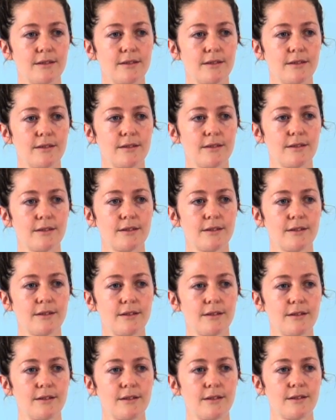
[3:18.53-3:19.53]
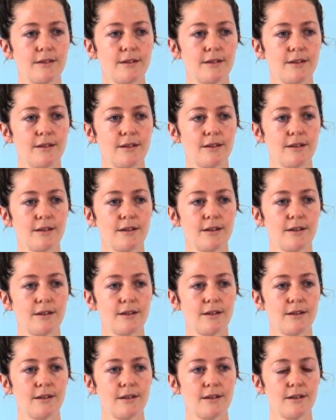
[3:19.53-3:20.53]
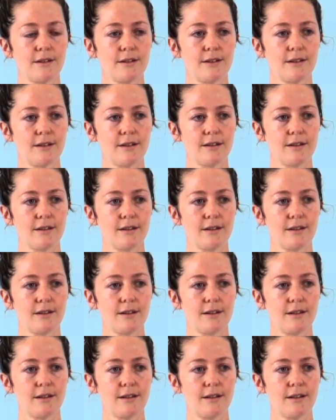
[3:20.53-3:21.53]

Nothing is said.